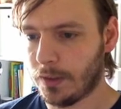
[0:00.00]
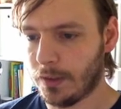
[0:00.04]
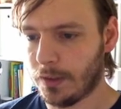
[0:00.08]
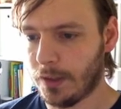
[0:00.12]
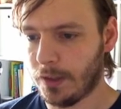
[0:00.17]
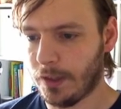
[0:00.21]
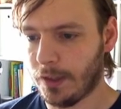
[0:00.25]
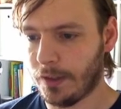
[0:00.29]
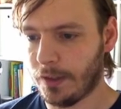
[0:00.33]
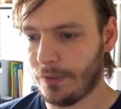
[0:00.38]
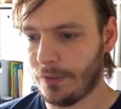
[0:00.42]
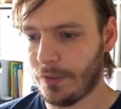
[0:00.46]

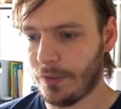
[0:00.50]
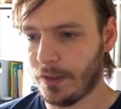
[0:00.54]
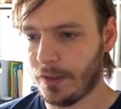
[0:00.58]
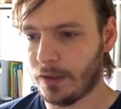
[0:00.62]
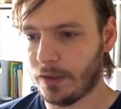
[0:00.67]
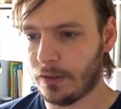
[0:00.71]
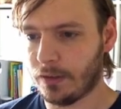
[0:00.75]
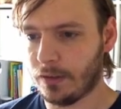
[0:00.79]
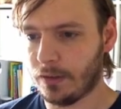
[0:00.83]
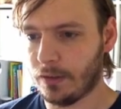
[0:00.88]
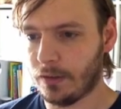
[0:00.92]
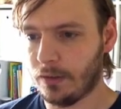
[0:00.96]
And
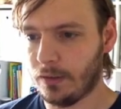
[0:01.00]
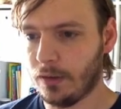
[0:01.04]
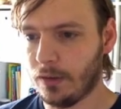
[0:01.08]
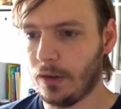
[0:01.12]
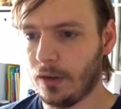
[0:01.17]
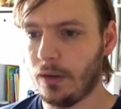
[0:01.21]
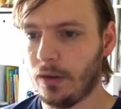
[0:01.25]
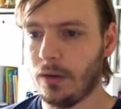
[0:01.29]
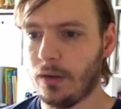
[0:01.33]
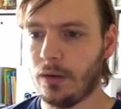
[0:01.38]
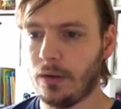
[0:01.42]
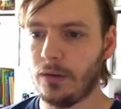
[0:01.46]
then,
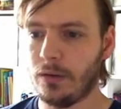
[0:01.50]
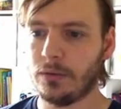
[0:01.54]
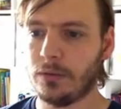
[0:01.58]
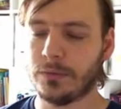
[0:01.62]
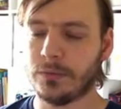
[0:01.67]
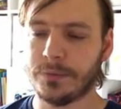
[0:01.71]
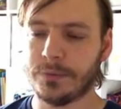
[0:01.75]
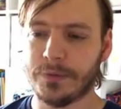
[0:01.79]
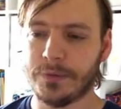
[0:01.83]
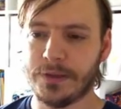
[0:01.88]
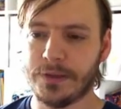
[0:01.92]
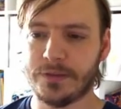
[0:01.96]

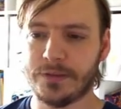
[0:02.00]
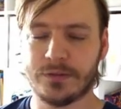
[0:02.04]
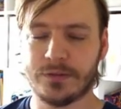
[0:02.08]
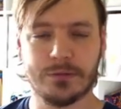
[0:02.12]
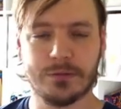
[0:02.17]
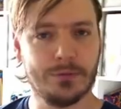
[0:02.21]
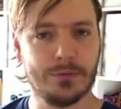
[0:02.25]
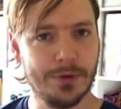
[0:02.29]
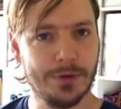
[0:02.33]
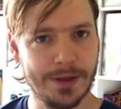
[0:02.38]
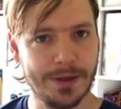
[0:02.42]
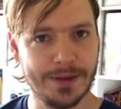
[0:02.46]
oh, it's the
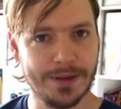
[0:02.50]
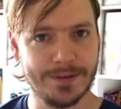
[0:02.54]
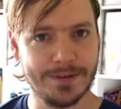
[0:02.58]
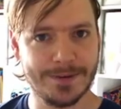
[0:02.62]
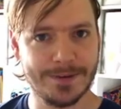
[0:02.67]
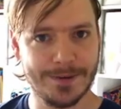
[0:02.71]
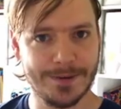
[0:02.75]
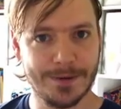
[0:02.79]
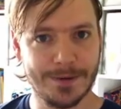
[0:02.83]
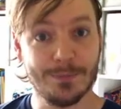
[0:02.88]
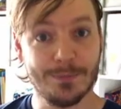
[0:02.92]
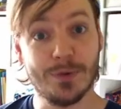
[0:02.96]
wrong
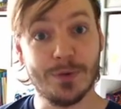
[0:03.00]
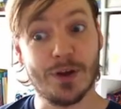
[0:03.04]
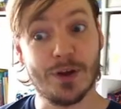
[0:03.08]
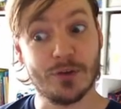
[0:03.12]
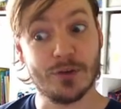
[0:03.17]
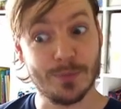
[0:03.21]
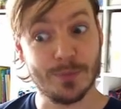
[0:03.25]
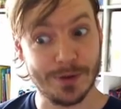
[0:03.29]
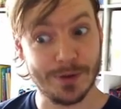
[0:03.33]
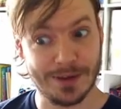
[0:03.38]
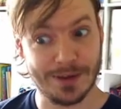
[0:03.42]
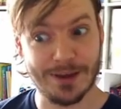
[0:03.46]
answer because
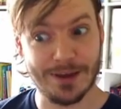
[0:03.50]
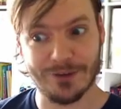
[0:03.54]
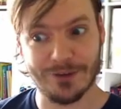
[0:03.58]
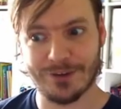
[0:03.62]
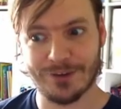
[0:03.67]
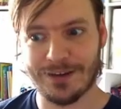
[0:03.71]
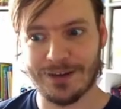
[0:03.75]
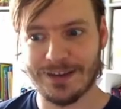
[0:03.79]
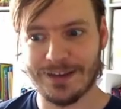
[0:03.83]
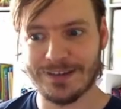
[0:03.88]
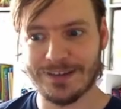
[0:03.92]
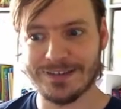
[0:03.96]
my
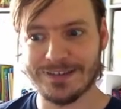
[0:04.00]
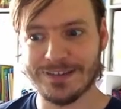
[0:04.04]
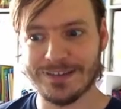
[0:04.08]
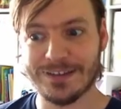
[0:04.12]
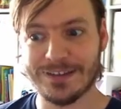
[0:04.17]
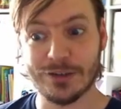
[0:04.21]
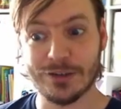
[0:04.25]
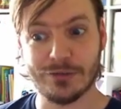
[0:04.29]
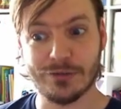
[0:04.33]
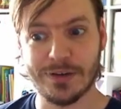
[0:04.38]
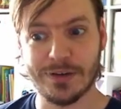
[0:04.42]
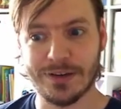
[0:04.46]
calculator is in
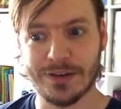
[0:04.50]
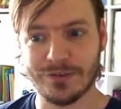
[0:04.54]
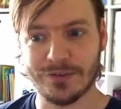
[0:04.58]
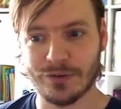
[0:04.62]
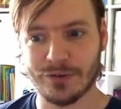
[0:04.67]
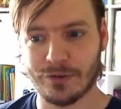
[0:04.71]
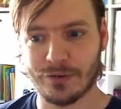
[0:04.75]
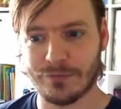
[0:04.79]
degrees, not